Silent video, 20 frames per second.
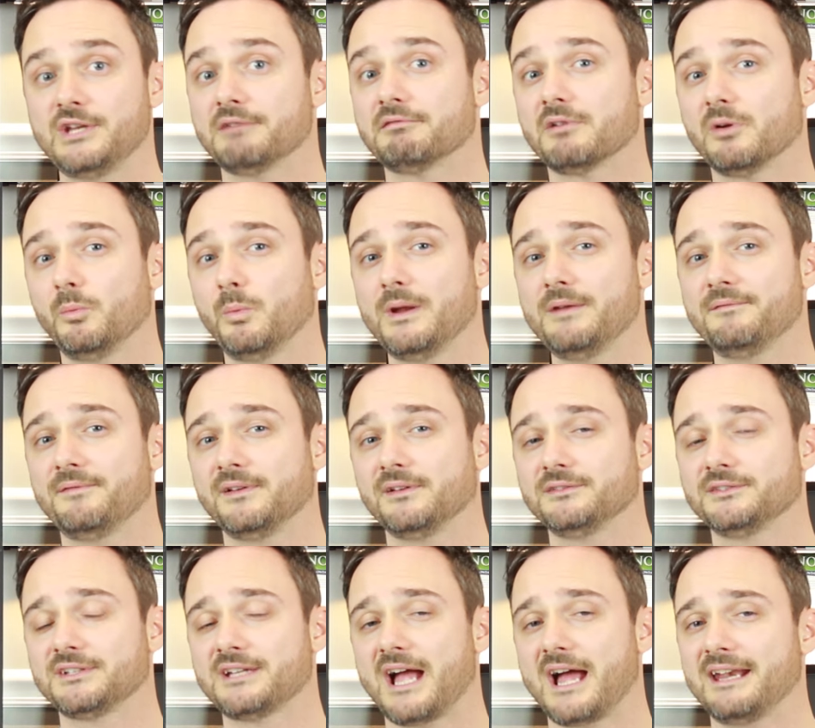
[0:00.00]
General
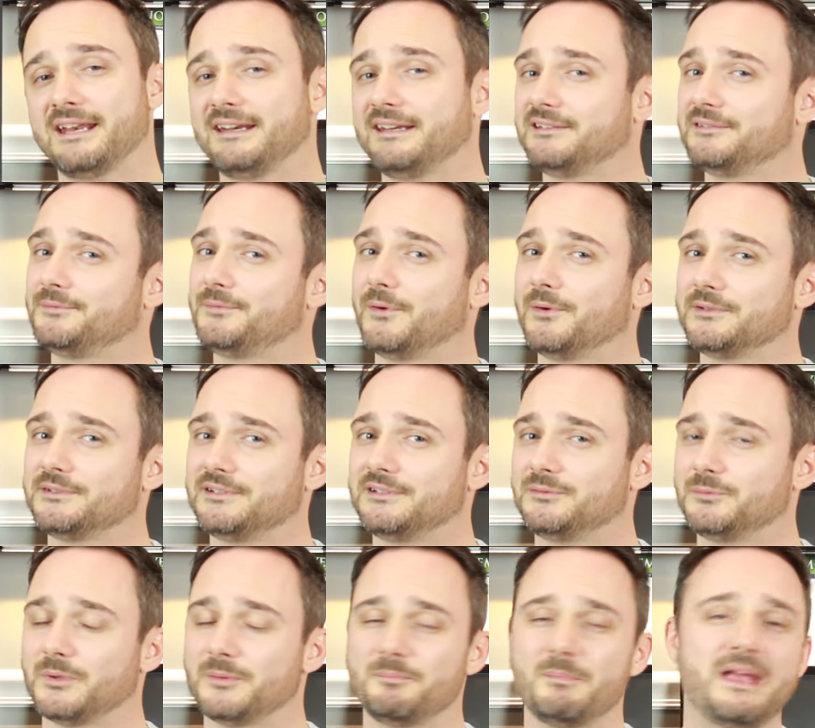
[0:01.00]
Winfield Scott and his
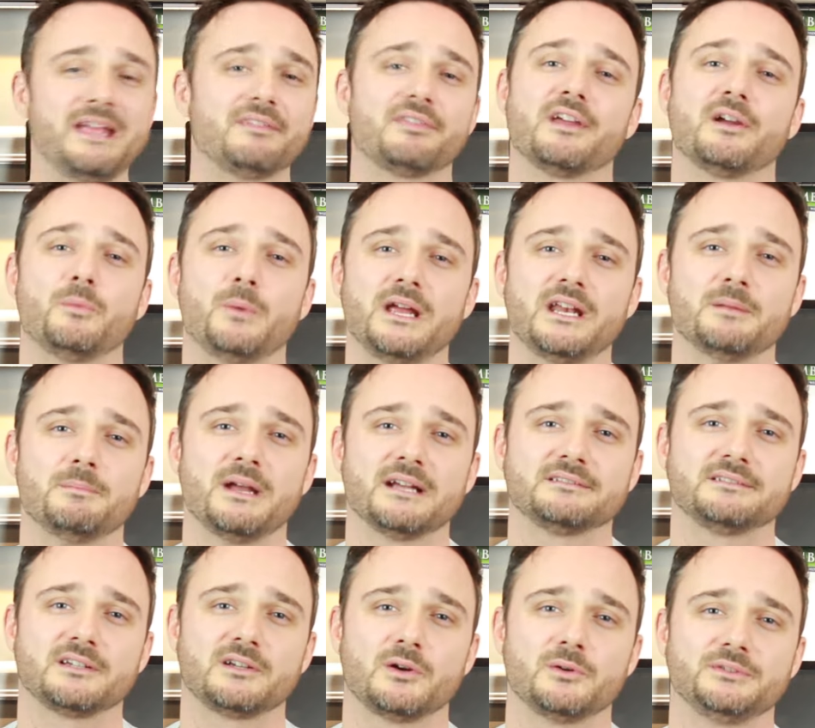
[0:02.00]
forces would make their way to
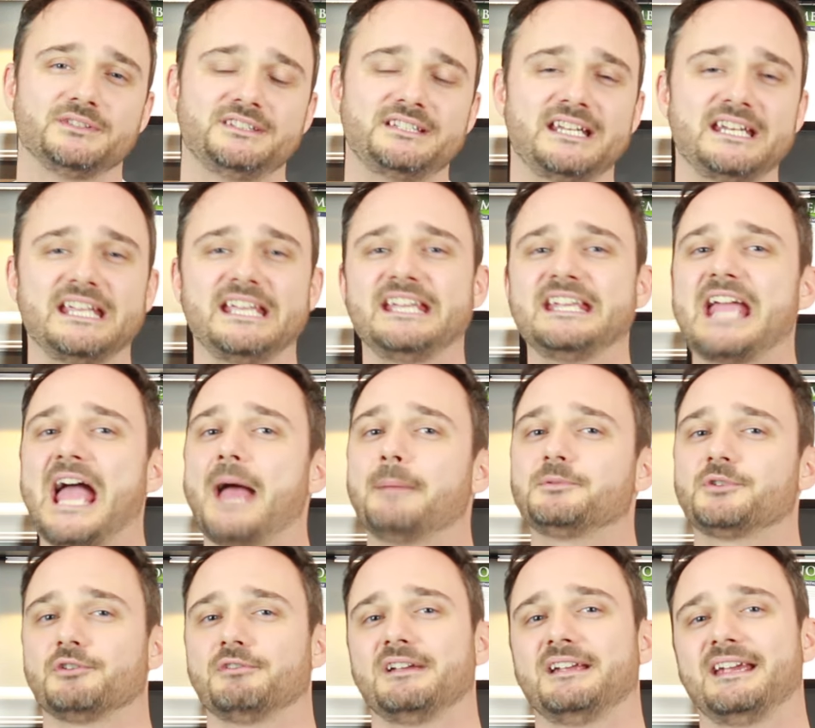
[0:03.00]
Mexico City,
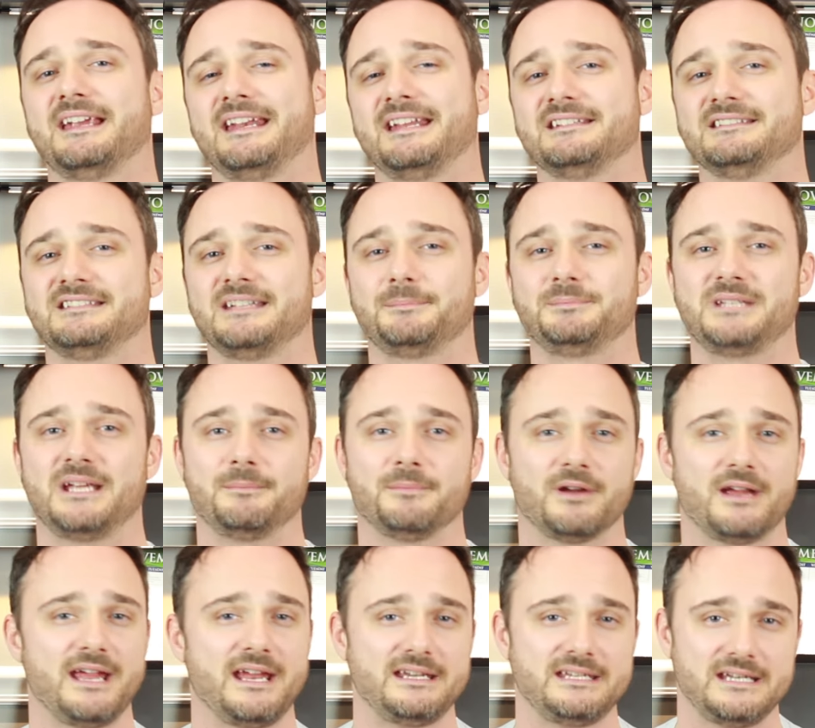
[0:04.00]
capturing it in
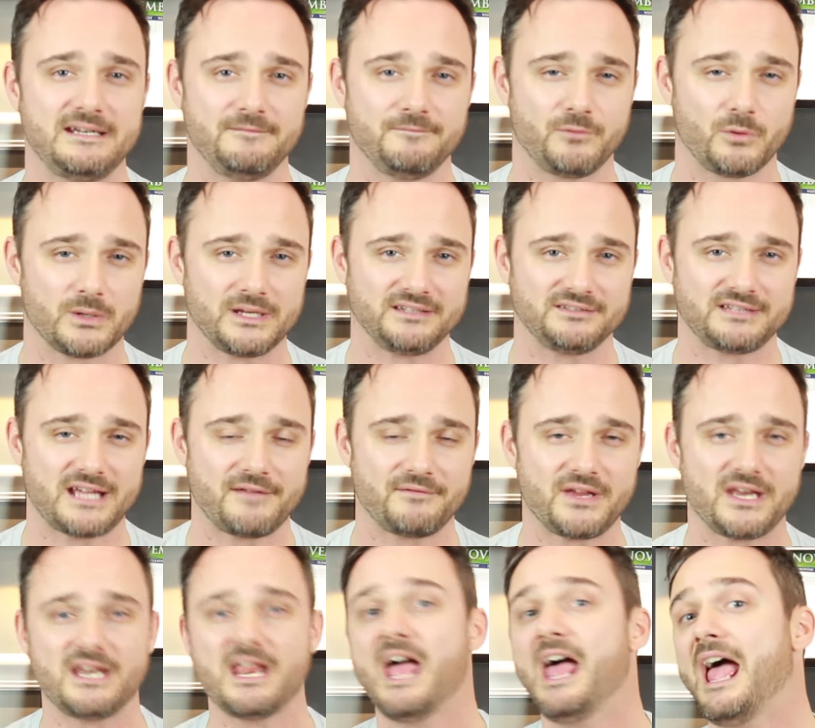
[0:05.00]
September
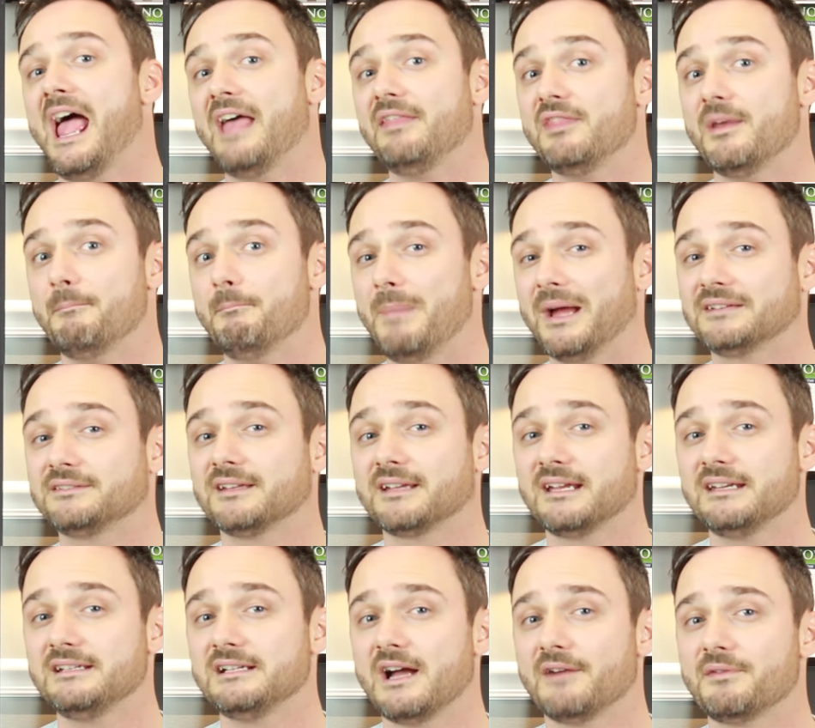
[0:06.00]
1847, and the
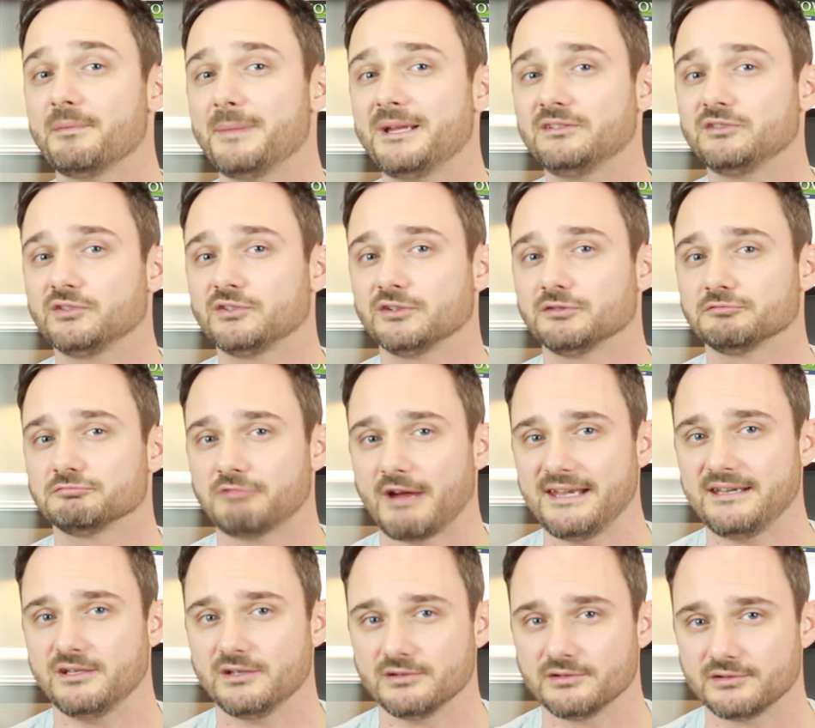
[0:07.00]
Mexican government
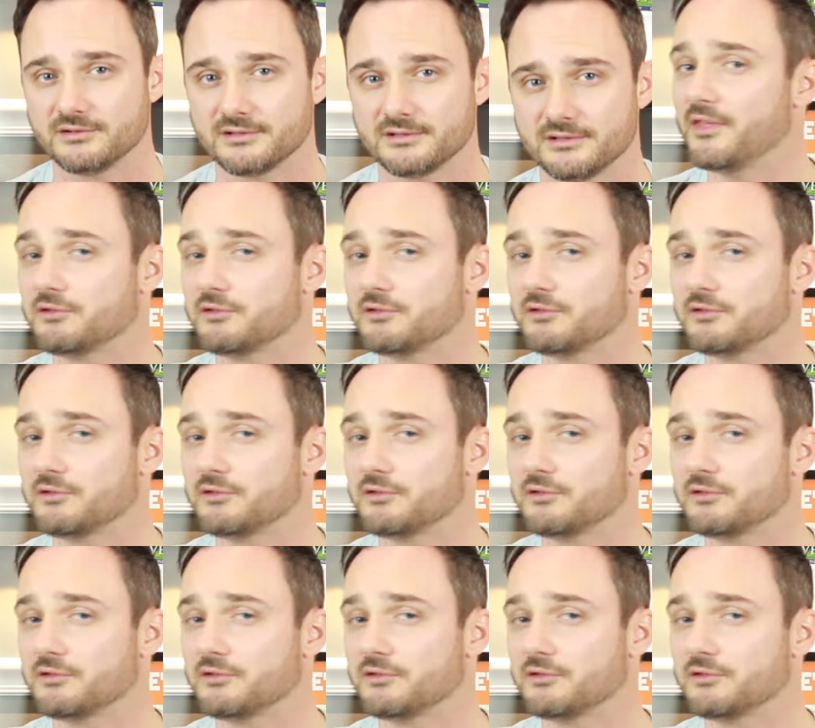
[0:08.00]
surrendered.